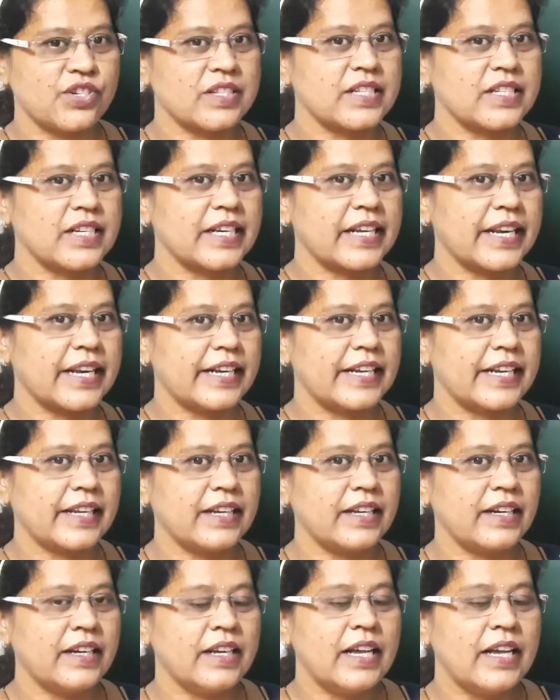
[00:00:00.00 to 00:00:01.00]
is the
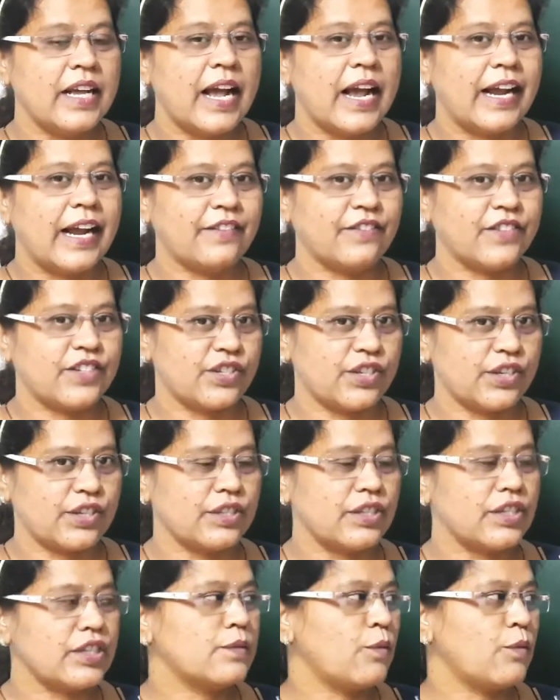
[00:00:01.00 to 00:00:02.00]
greater and which
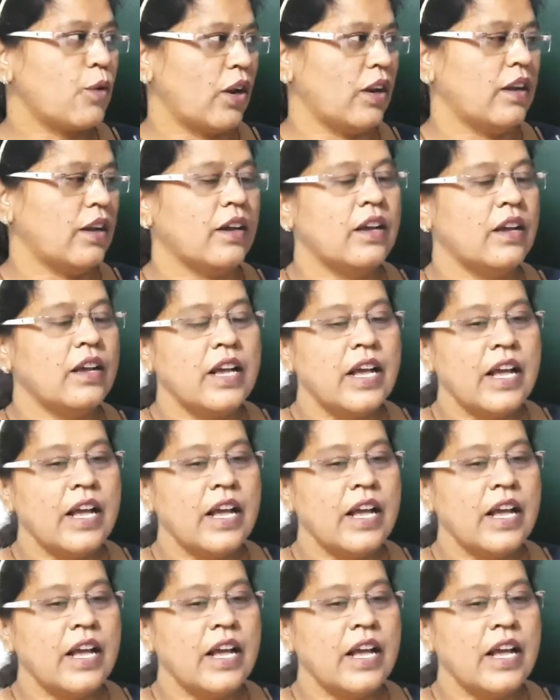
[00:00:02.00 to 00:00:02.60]
is the smaller.